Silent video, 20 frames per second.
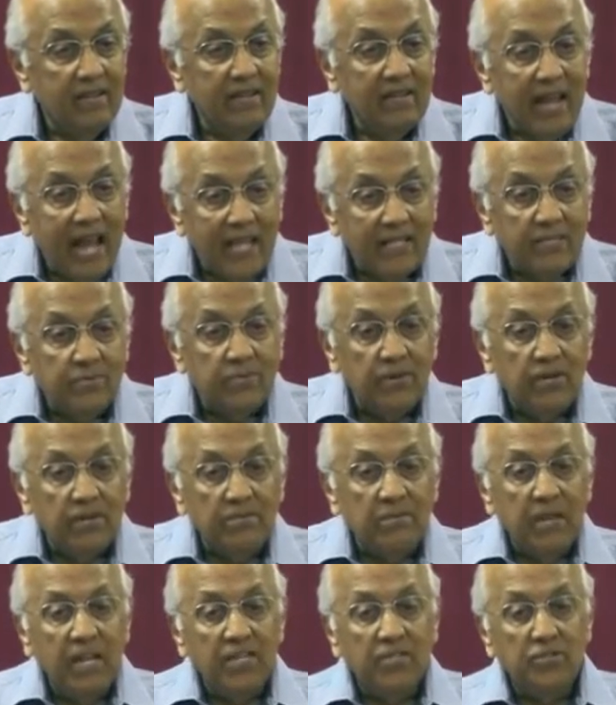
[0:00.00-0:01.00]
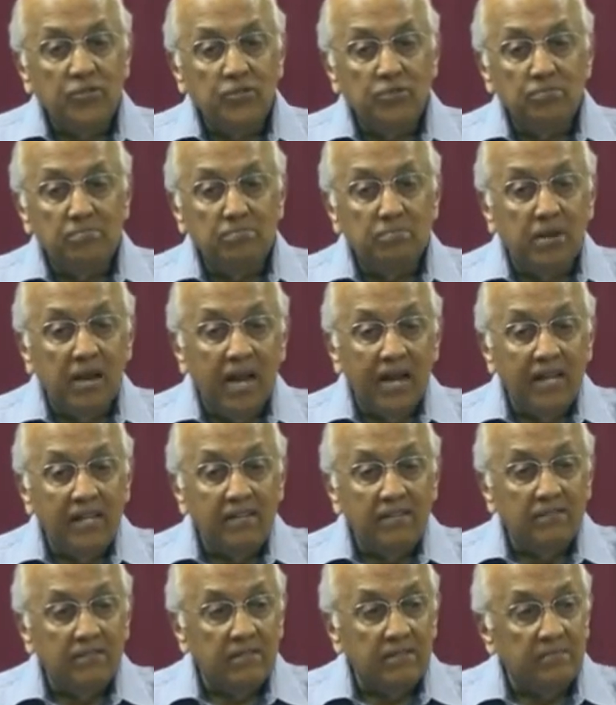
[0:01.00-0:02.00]
That's what makes you
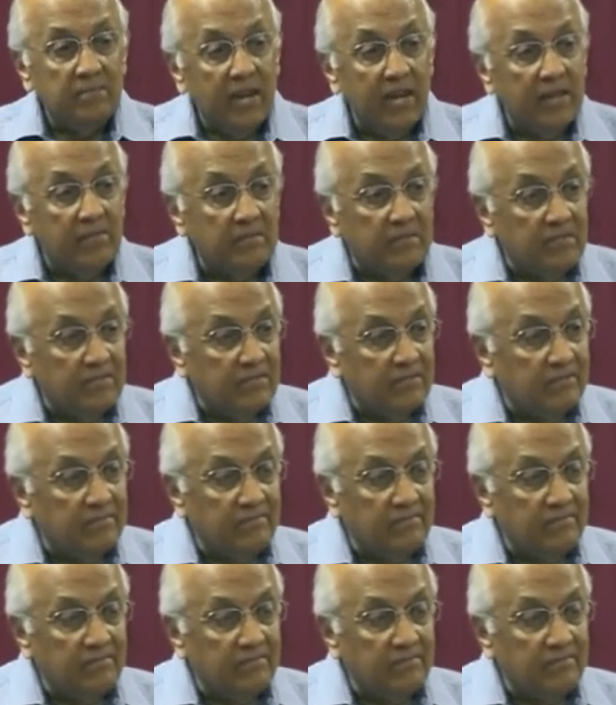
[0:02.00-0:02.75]
blind to the Bible.